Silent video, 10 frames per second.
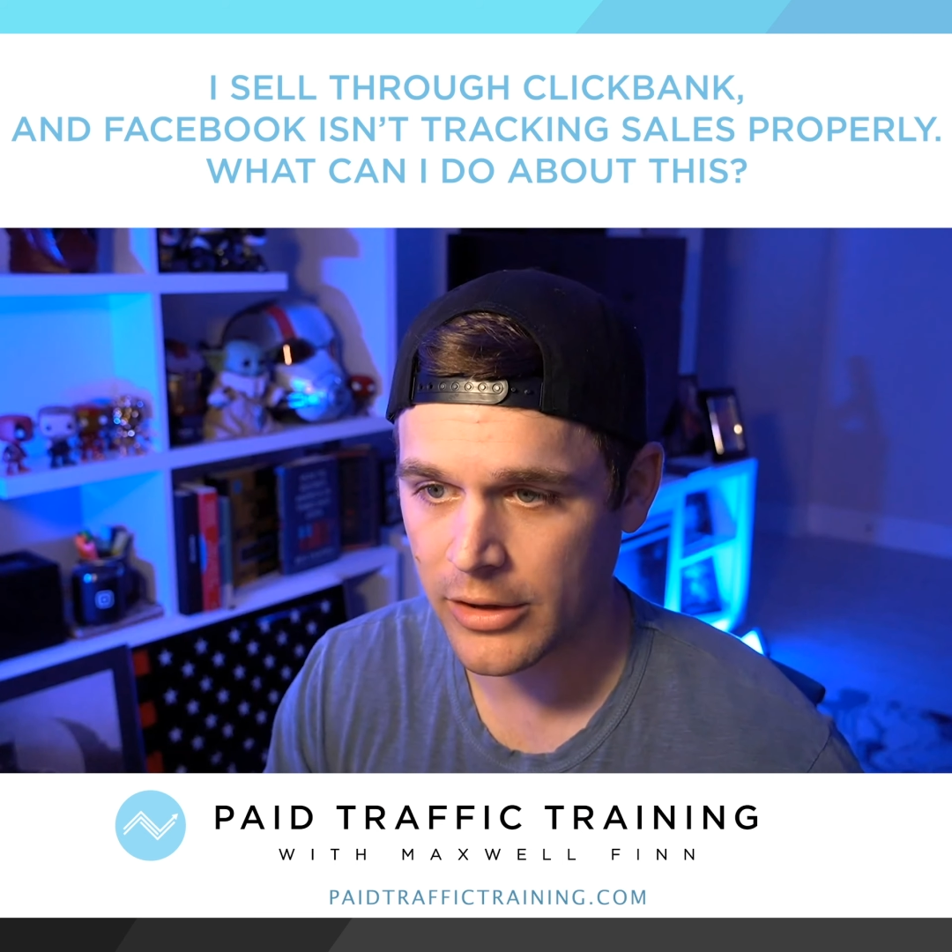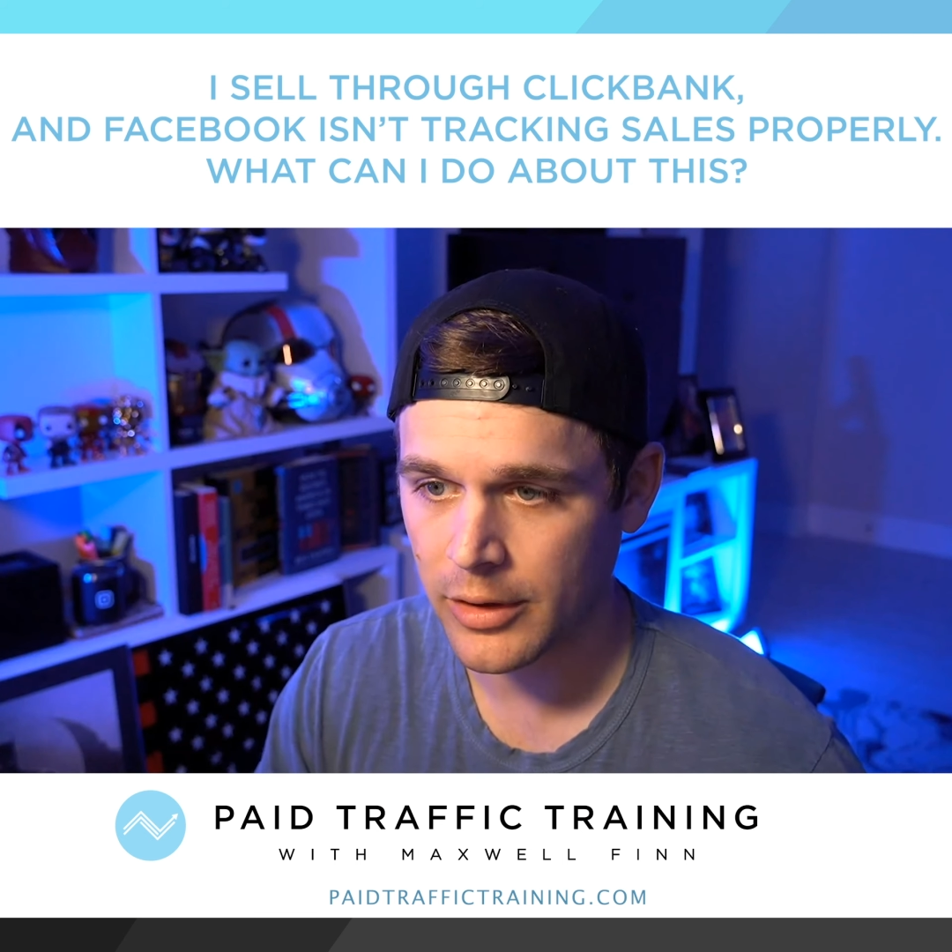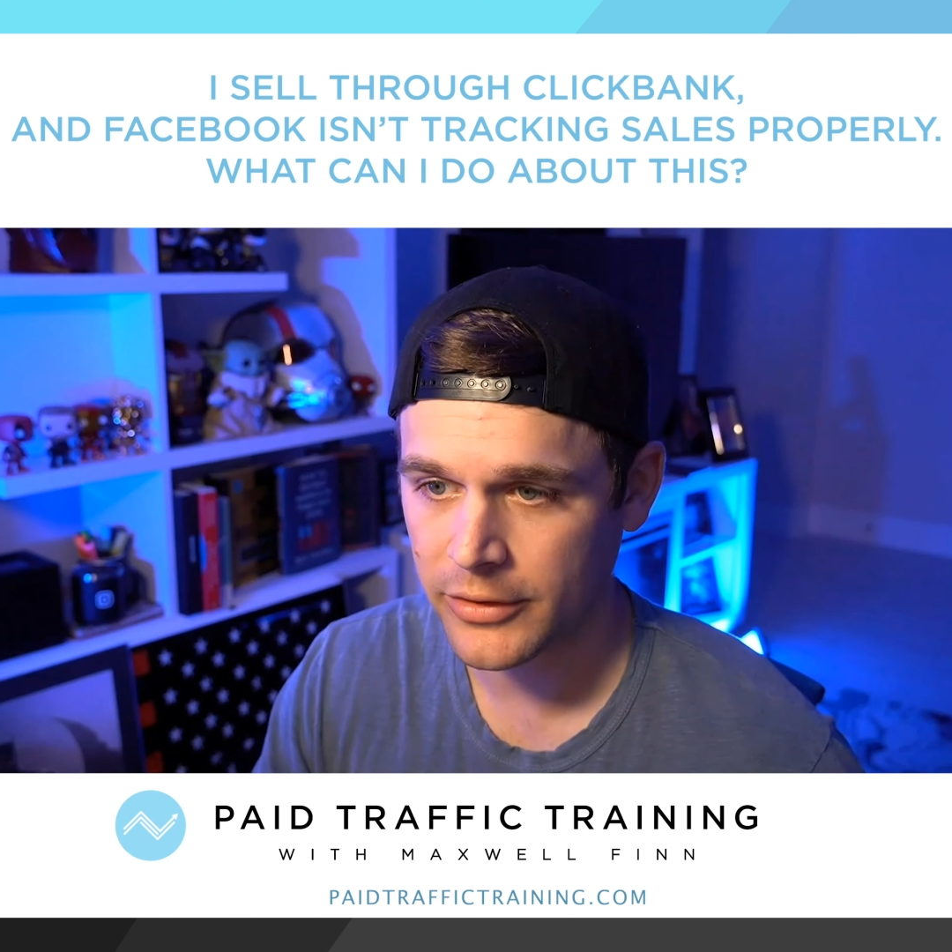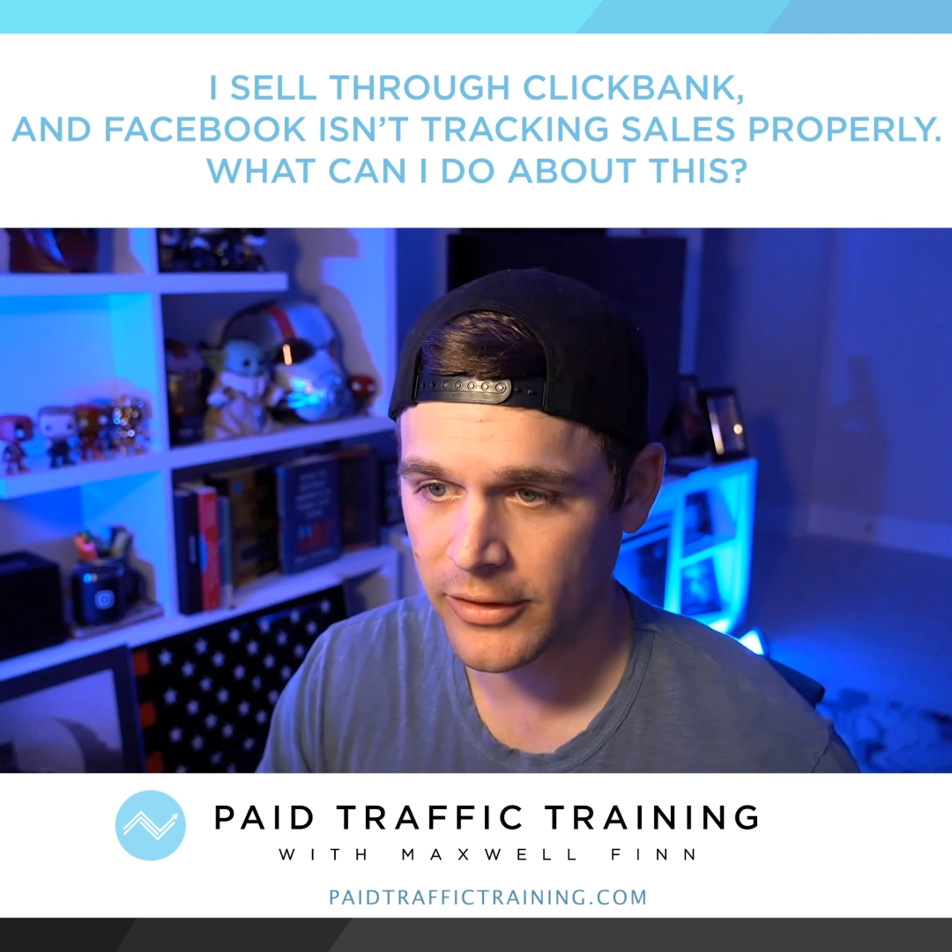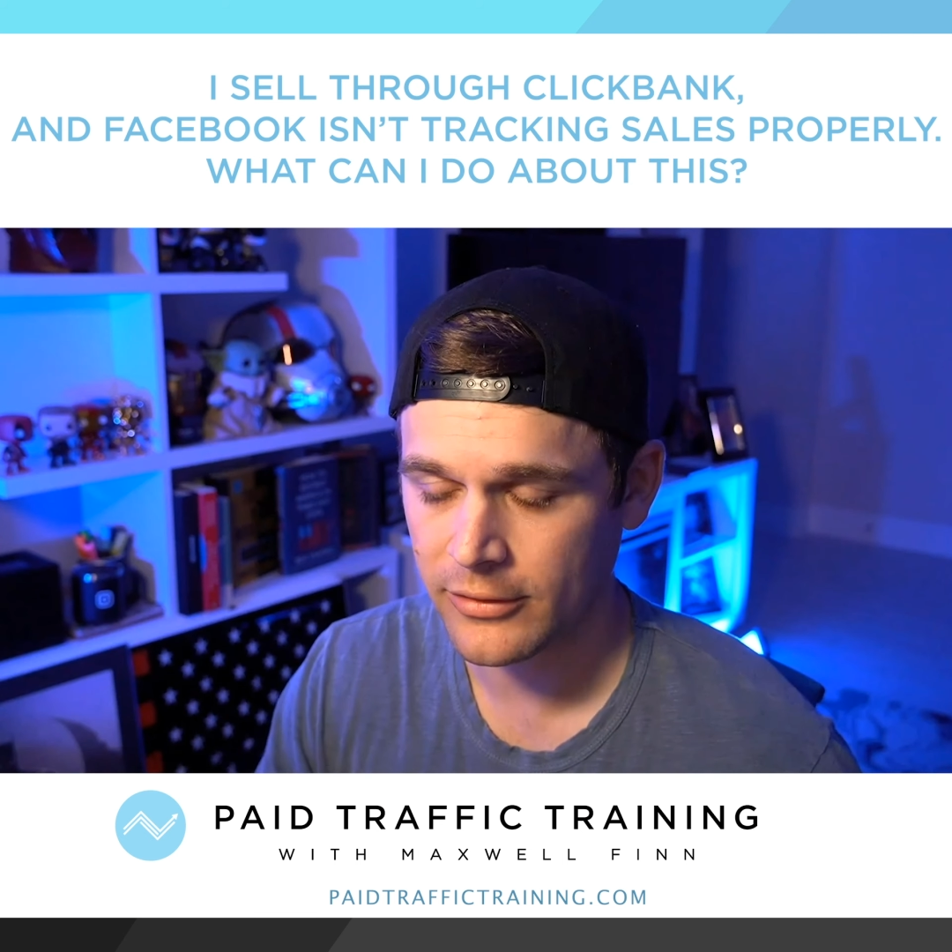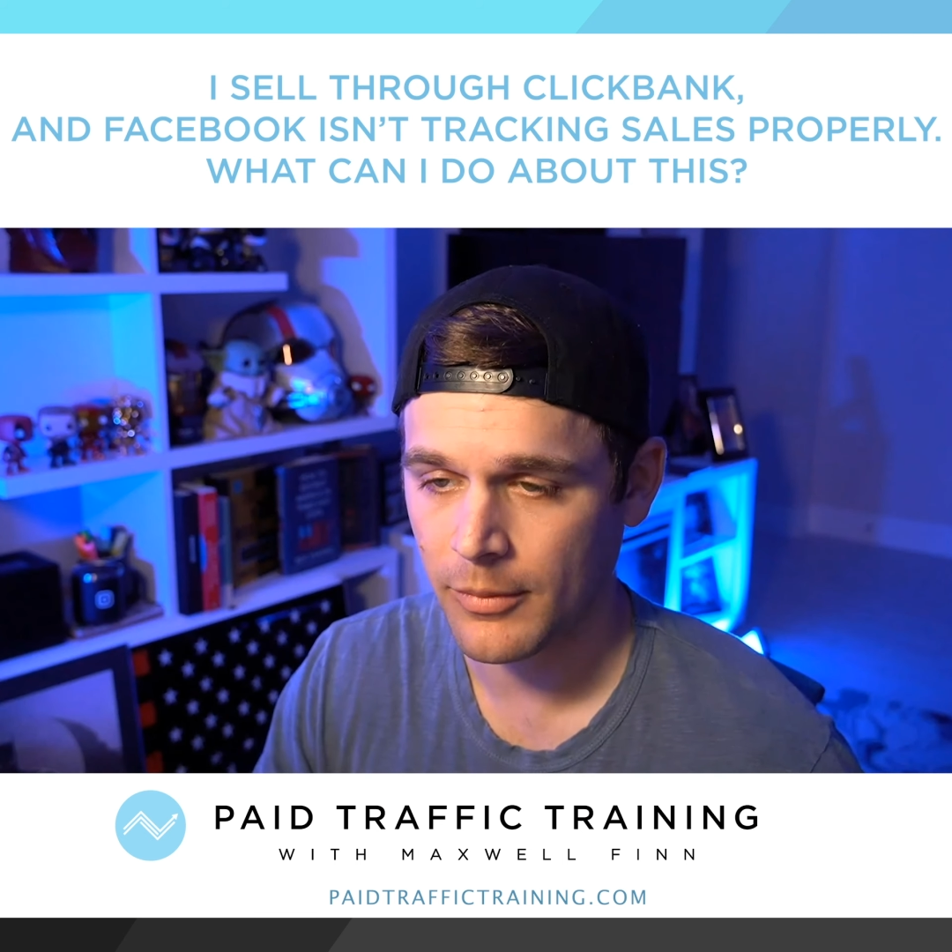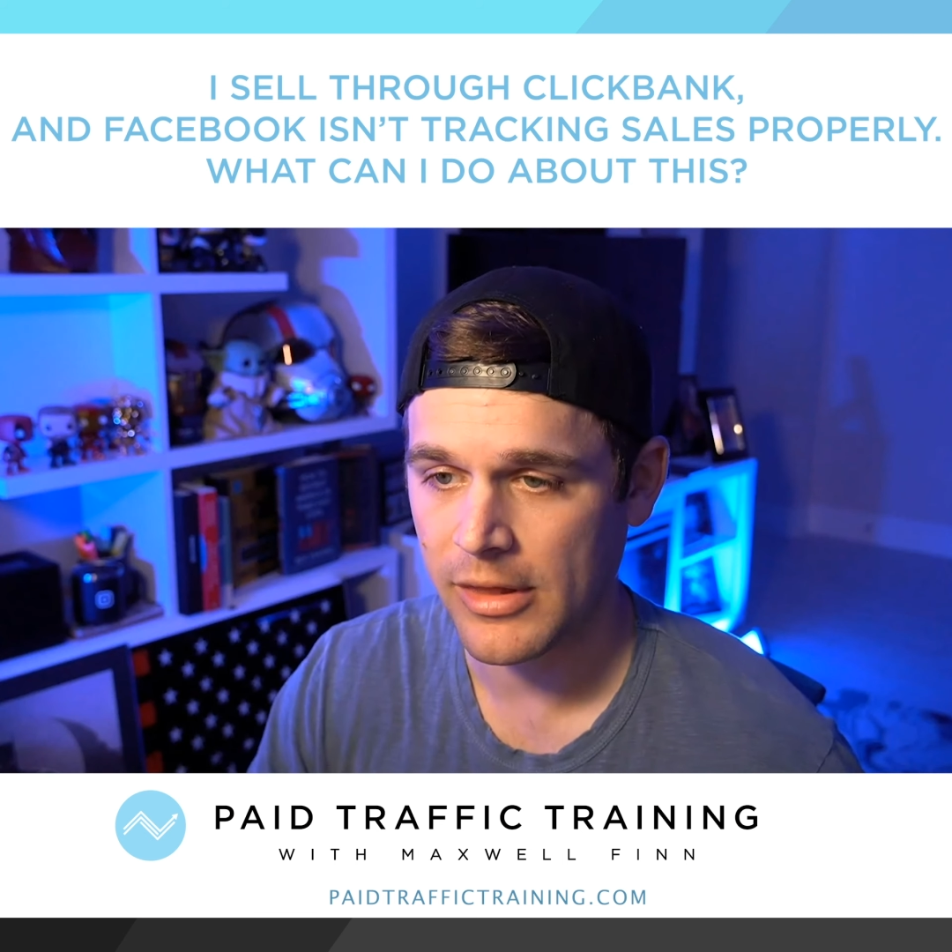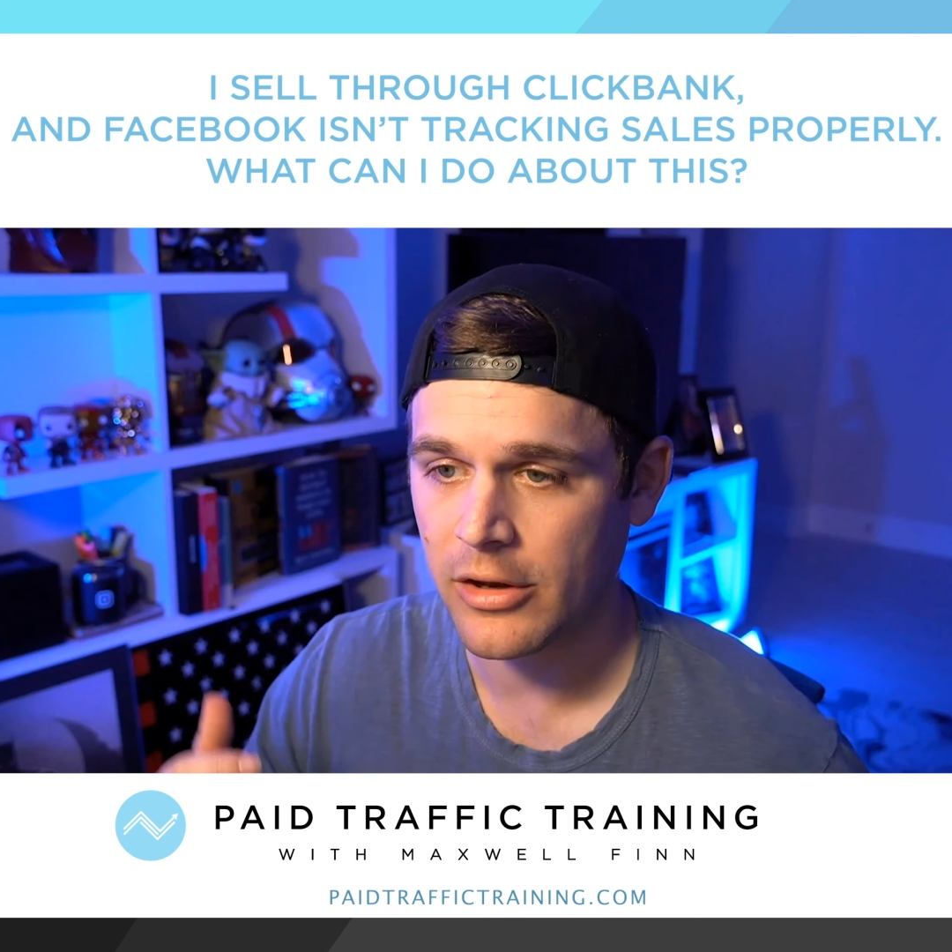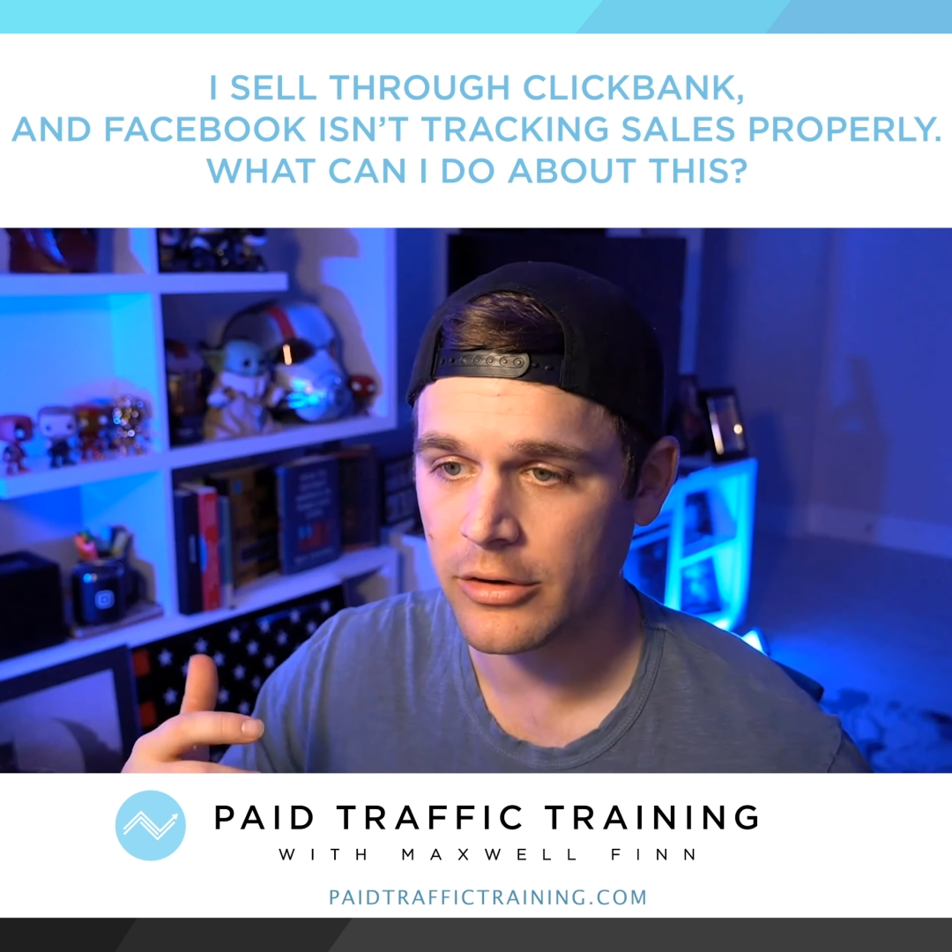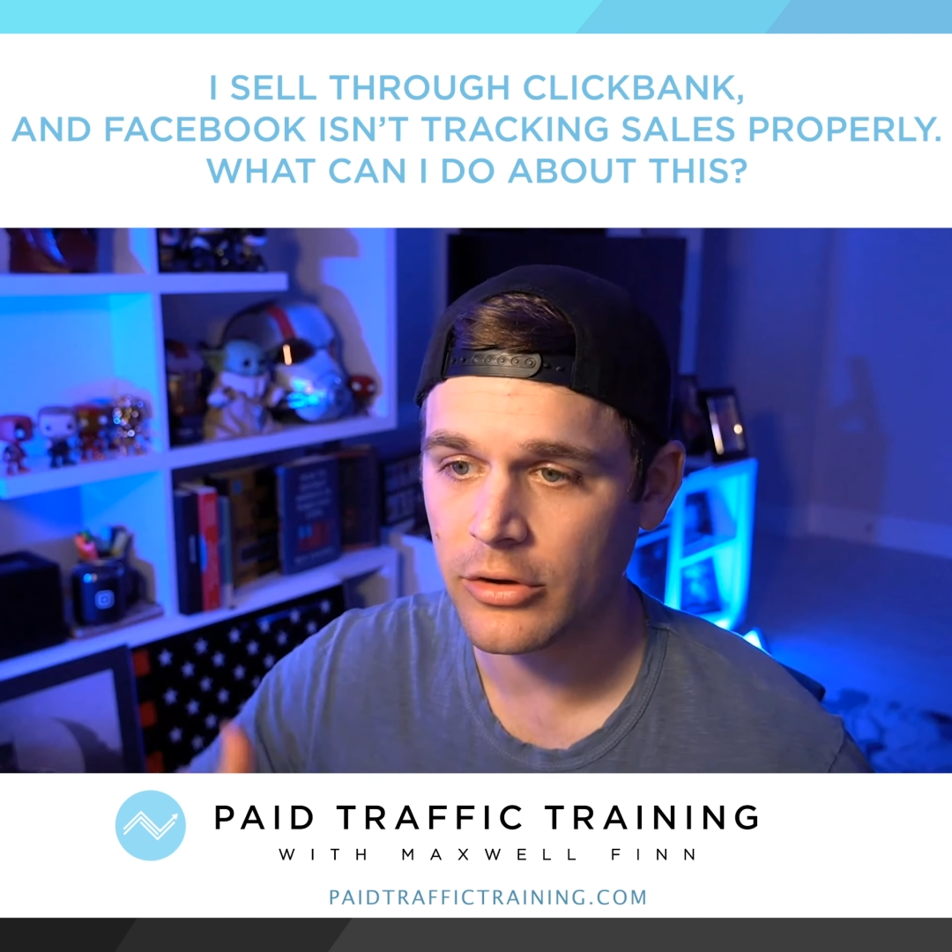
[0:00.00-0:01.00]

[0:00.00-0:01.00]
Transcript: in your ecosystem and then you're